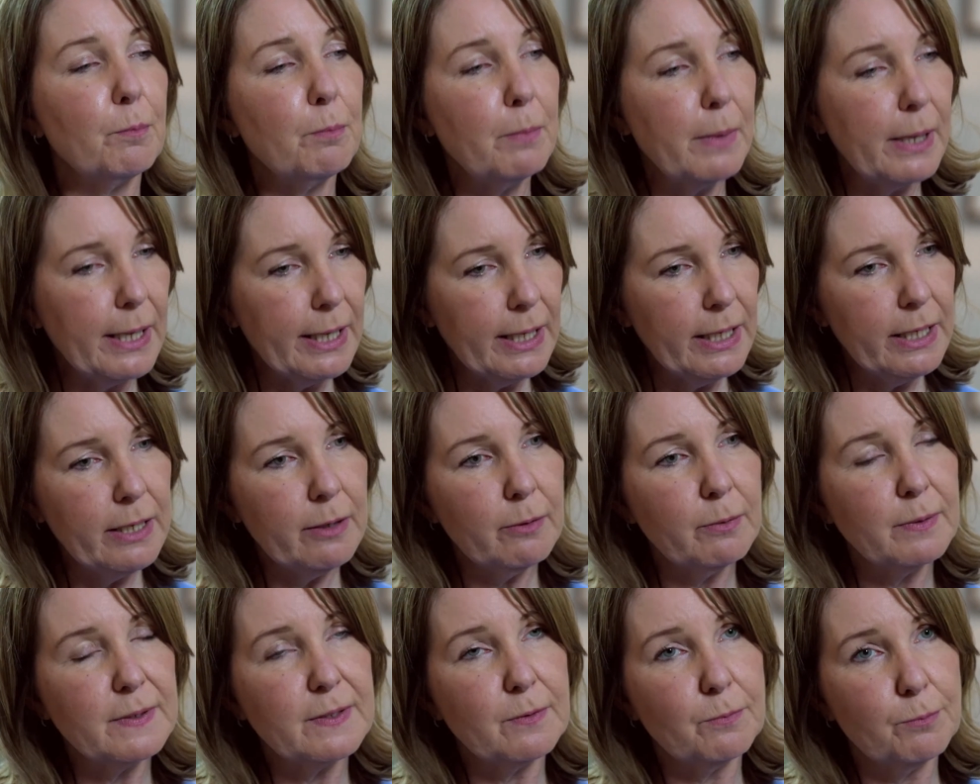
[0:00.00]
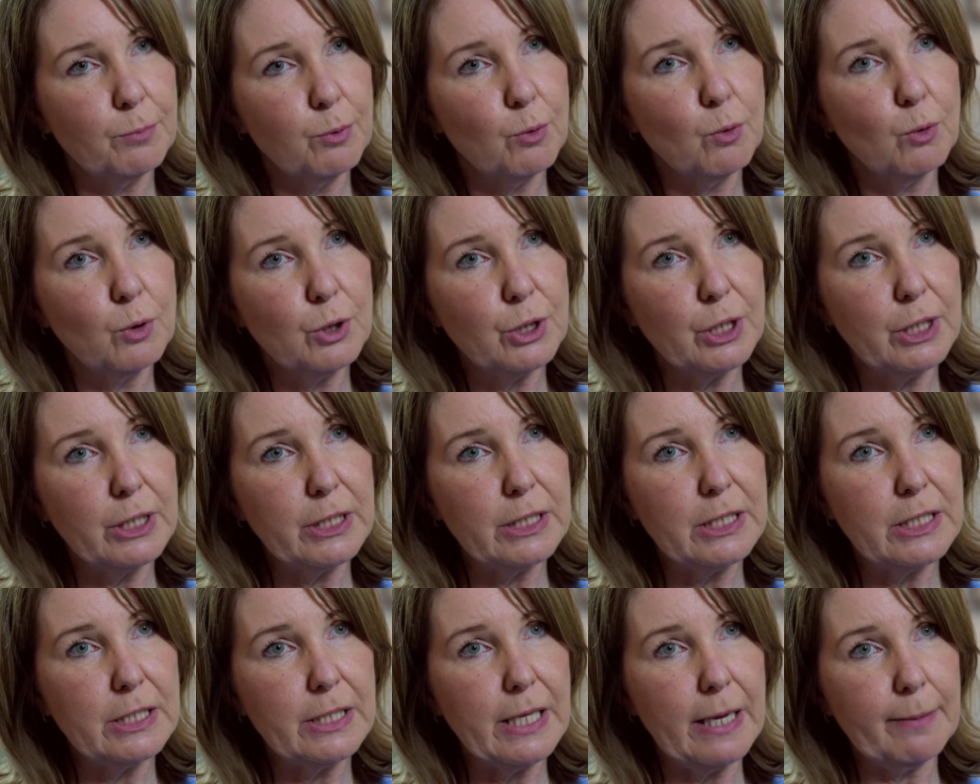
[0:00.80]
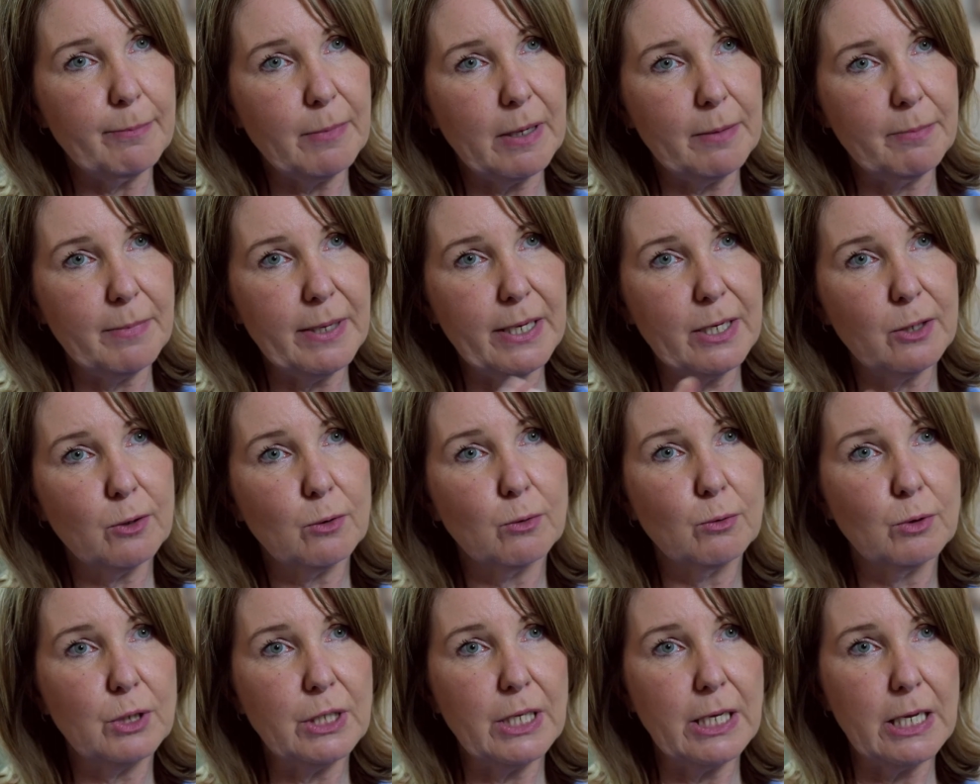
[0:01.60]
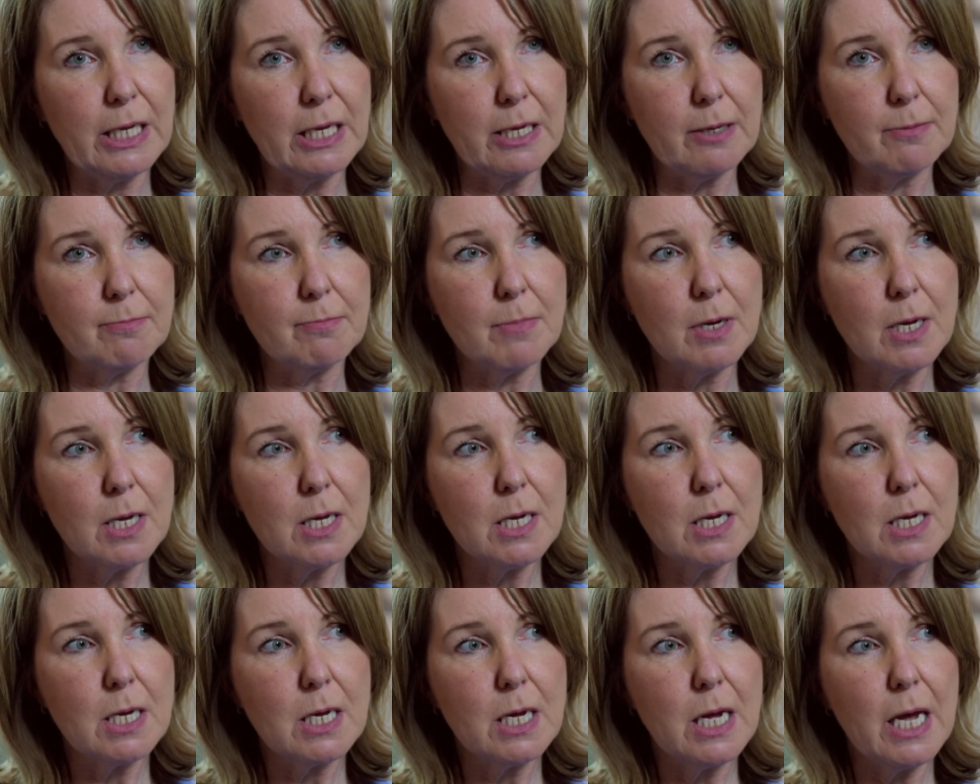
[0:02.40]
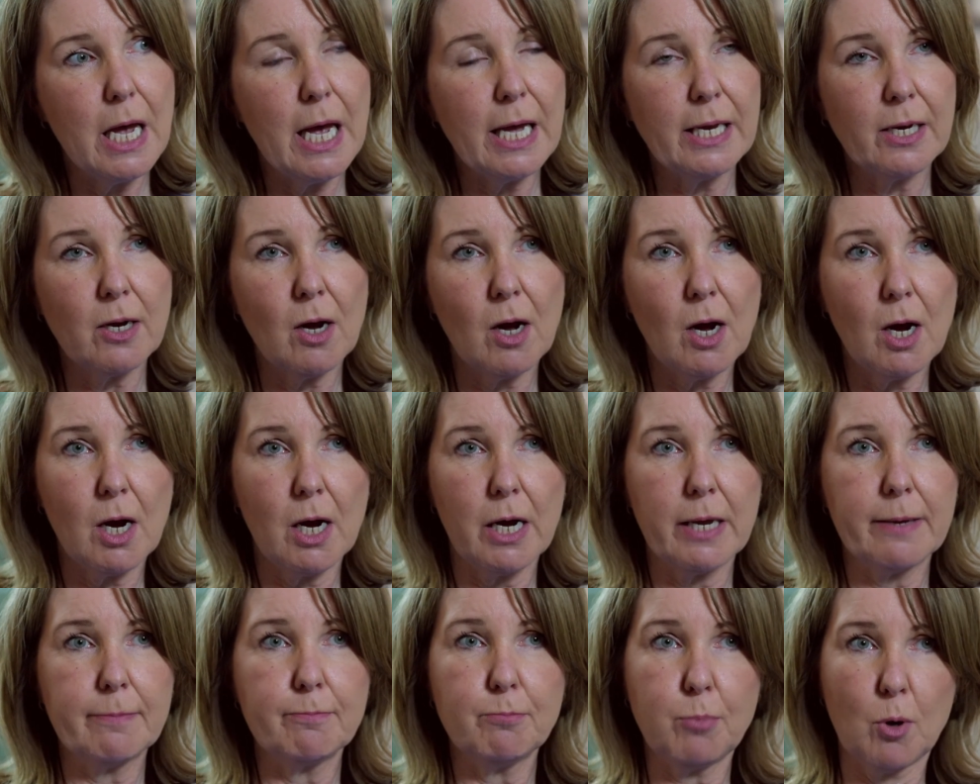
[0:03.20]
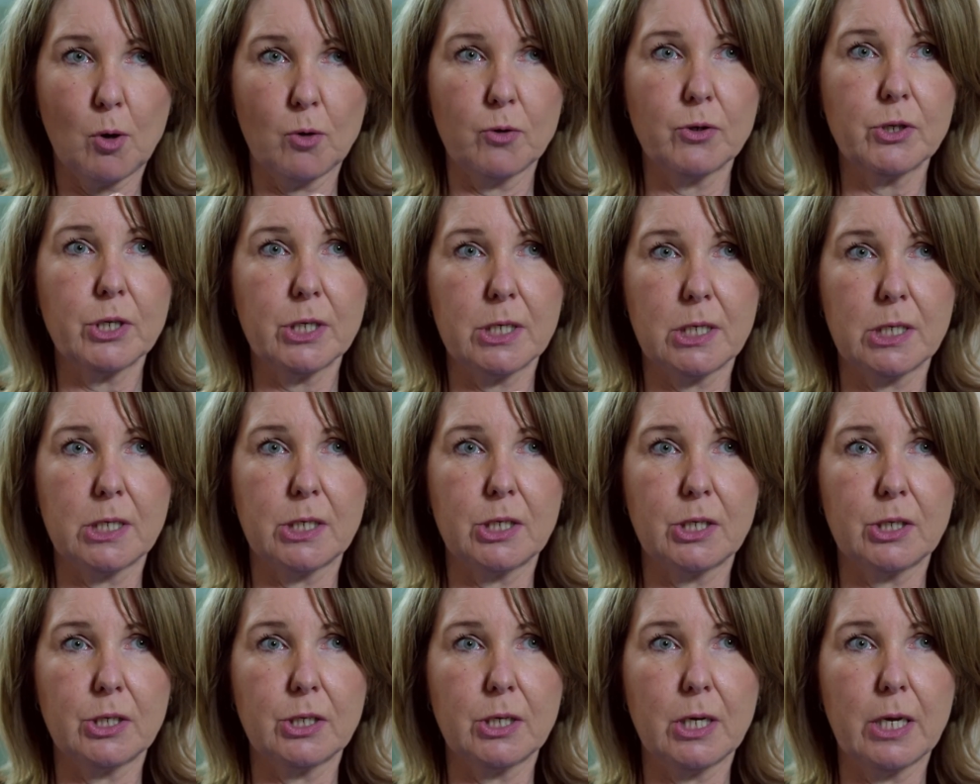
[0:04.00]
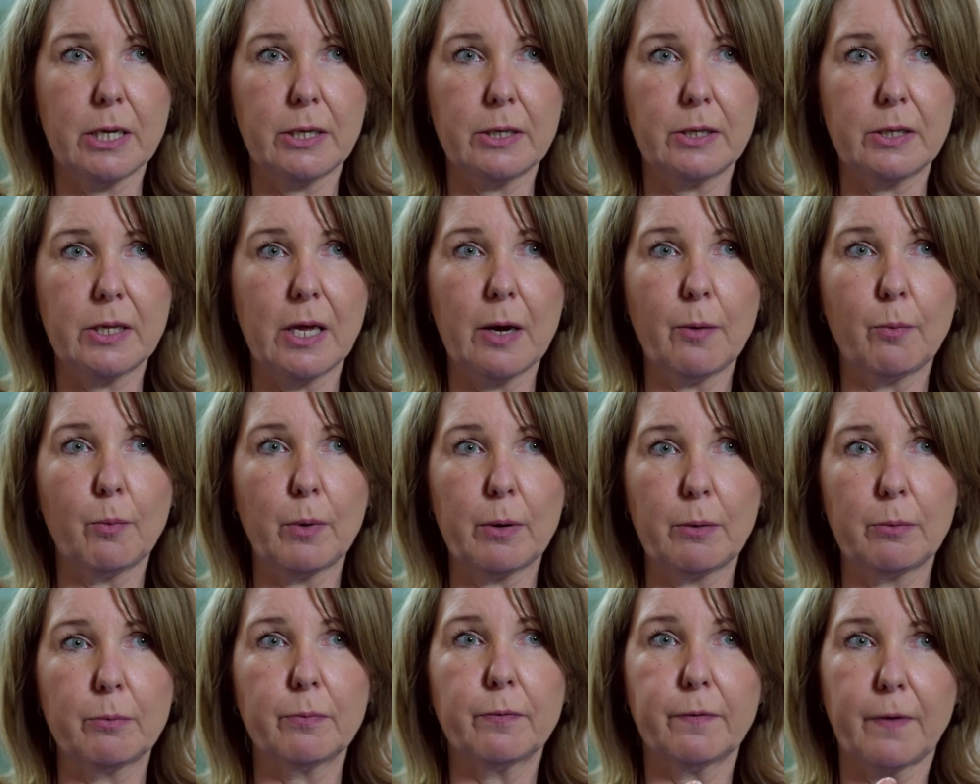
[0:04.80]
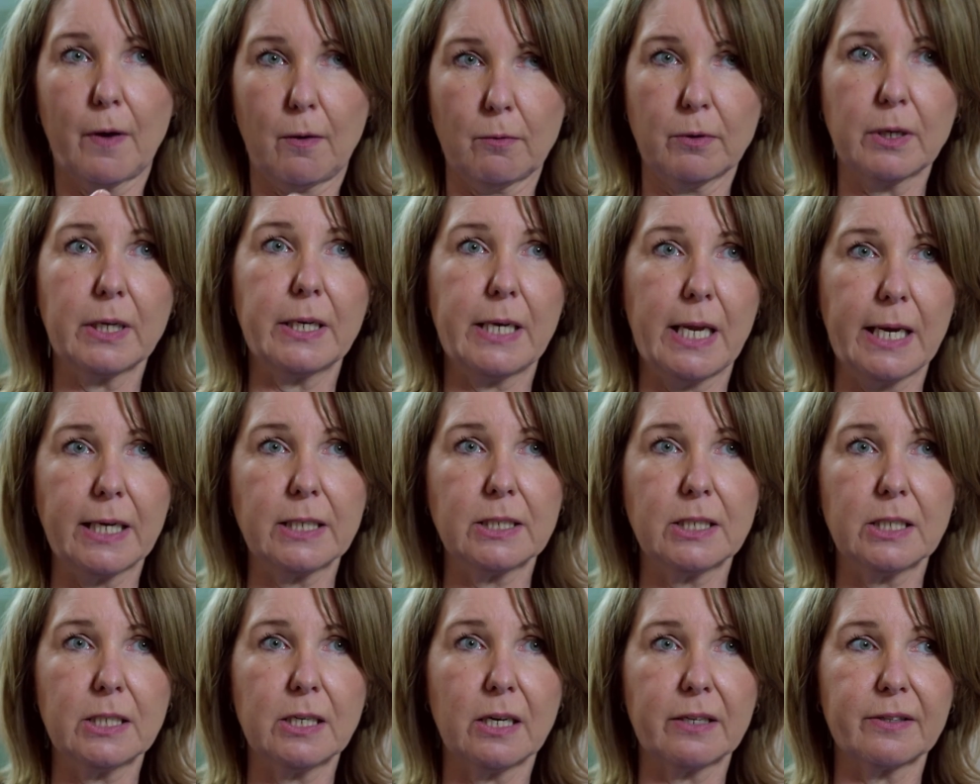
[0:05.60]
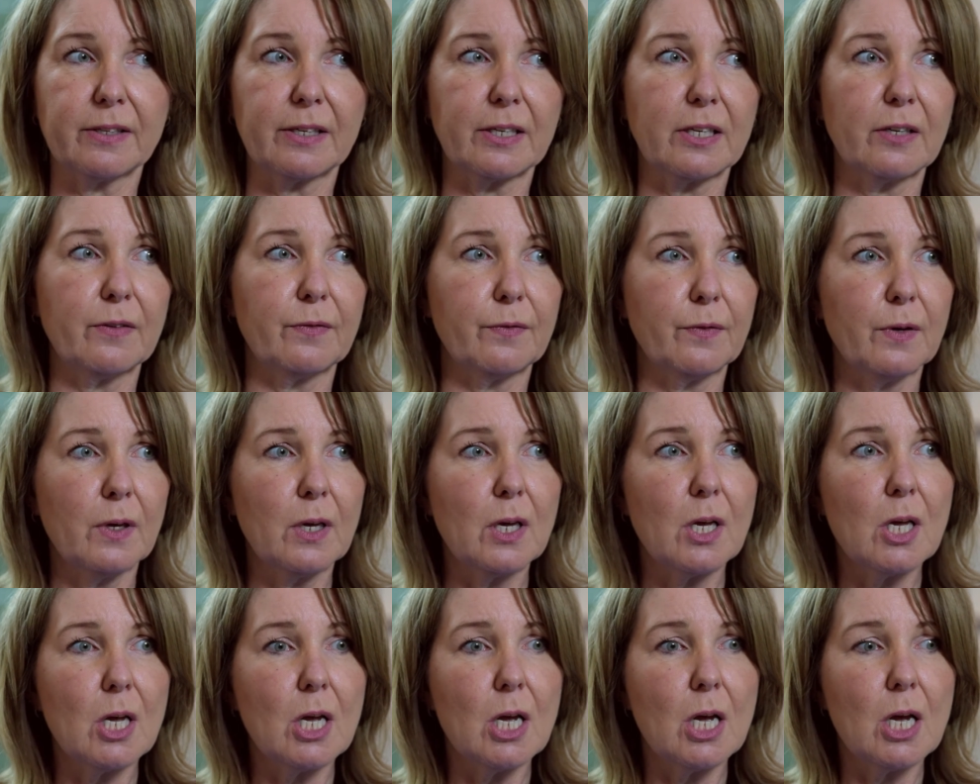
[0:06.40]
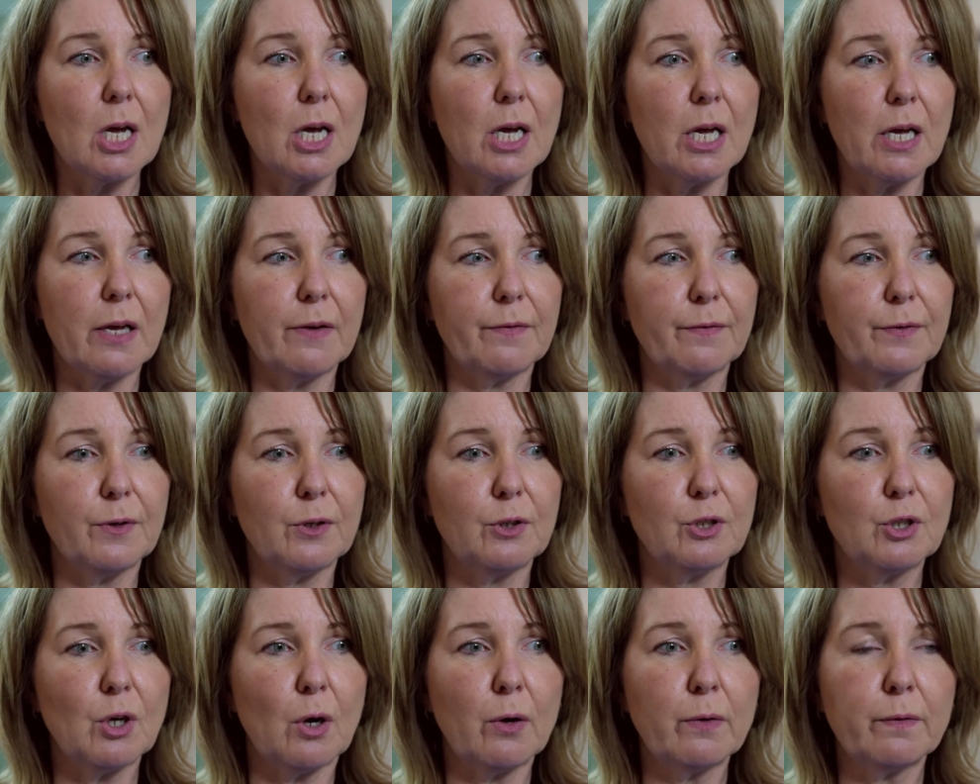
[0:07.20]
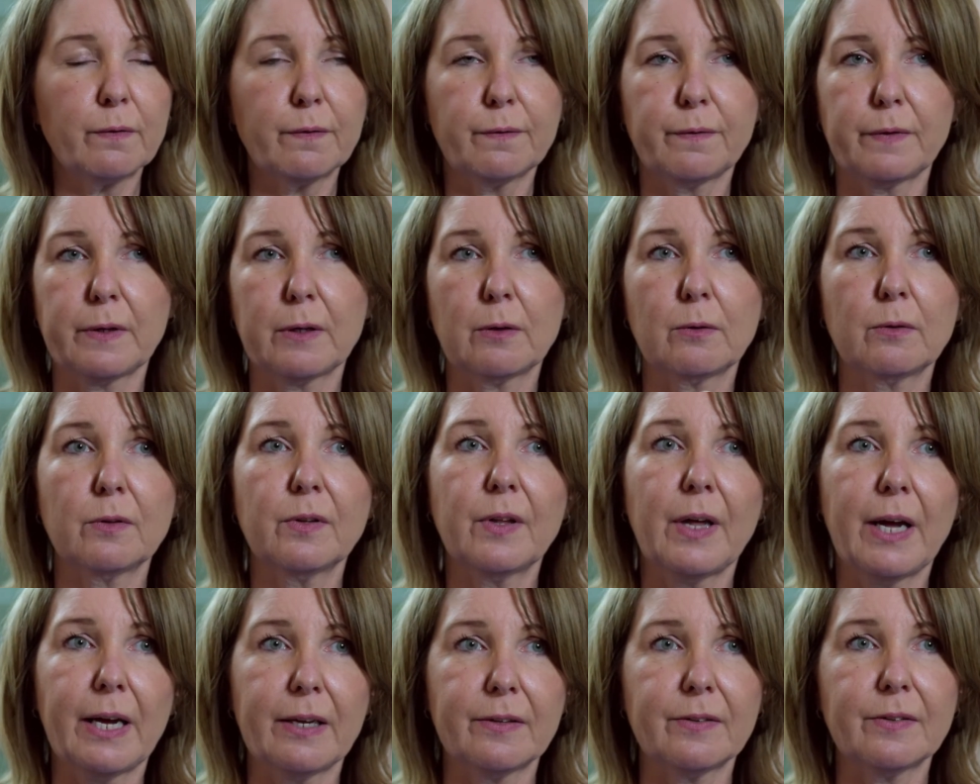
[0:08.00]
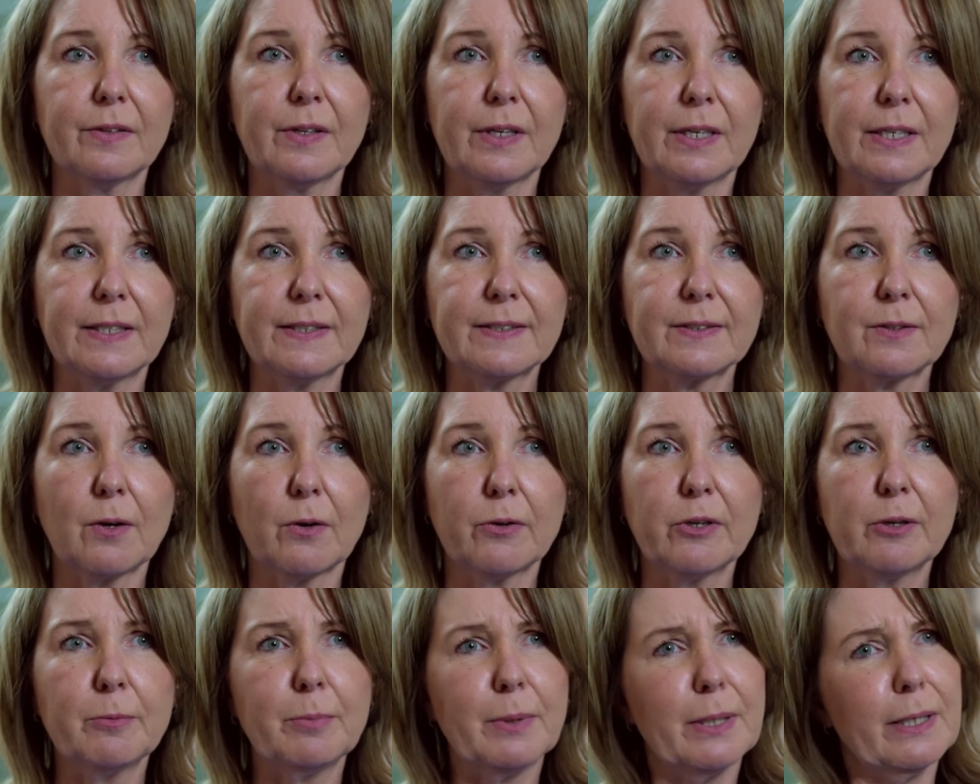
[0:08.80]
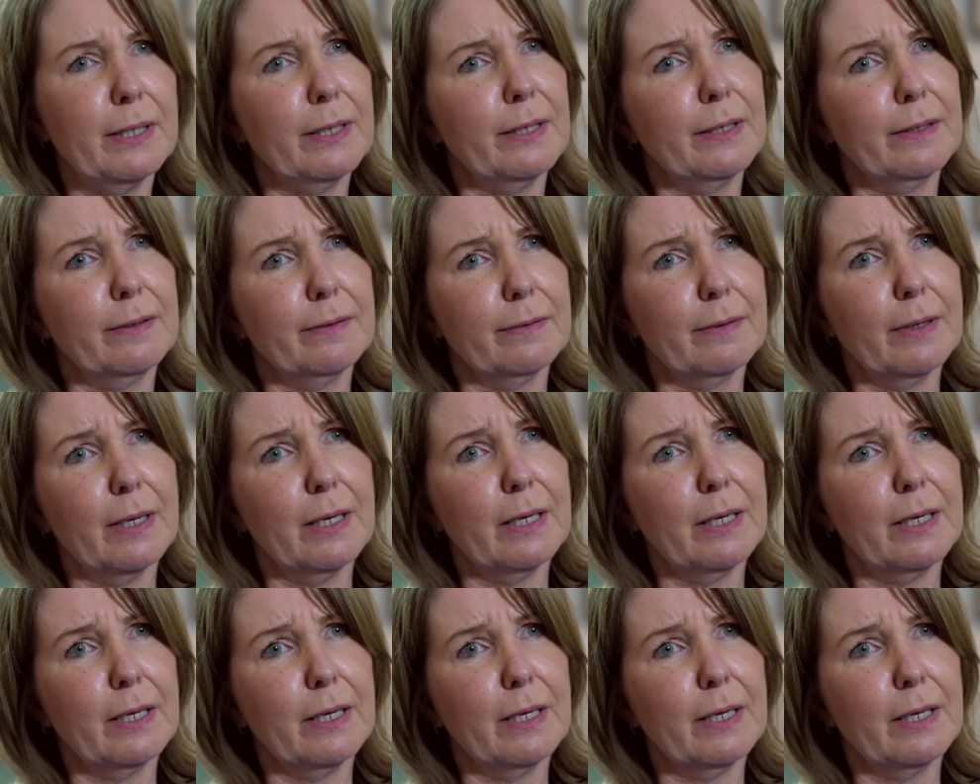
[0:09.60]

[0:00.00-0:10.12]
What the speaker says: me, it was important that my medical team and I bonded, and that we felt connected. I think if you don't feel that, then it's going to be,